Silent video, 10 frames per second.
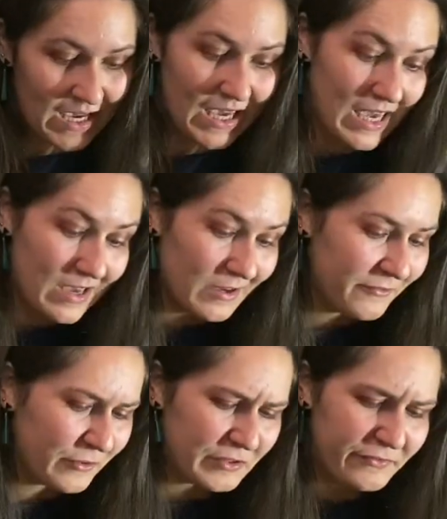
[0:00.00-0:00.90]
Here,
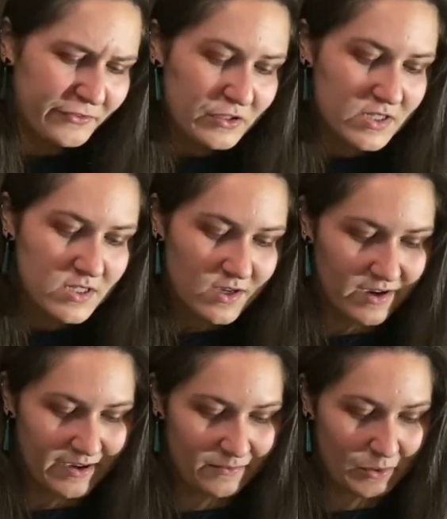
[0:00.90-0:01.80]
for the first
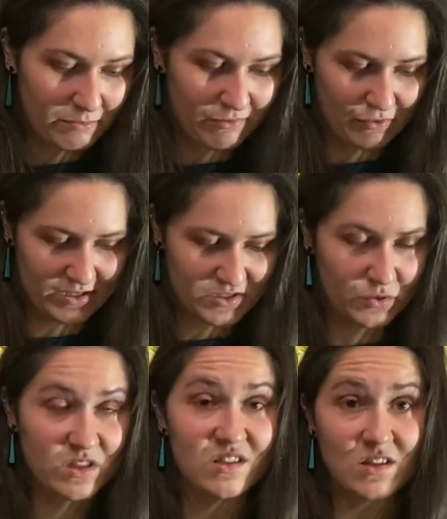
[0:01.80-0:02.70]
time, were boys
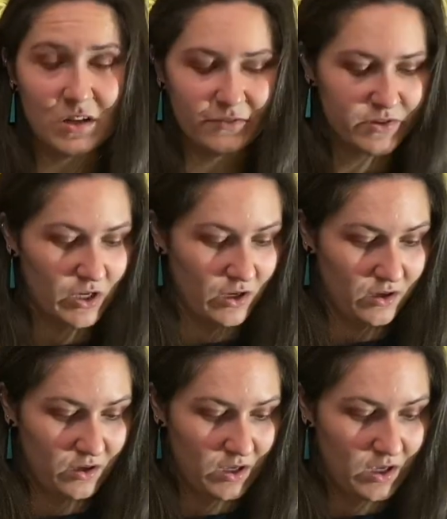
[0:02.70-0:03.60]
who deserved
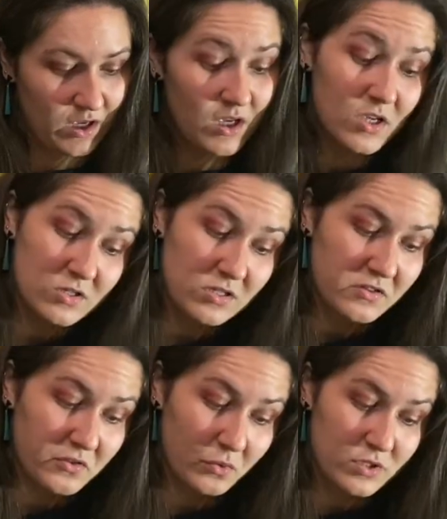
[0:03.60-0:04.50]
her, she
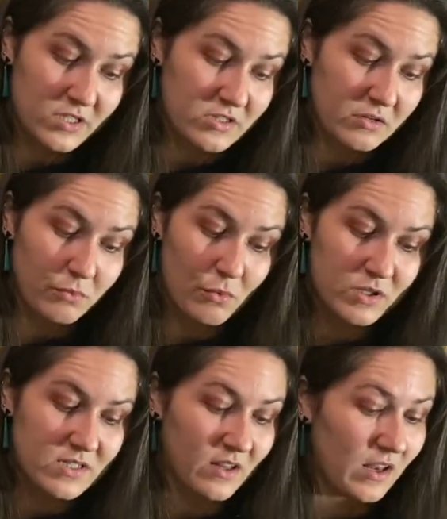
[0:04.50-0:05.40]
thought as she
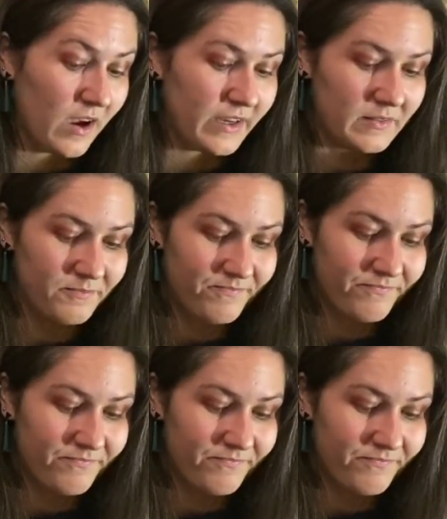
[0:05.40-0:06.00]
walked the line.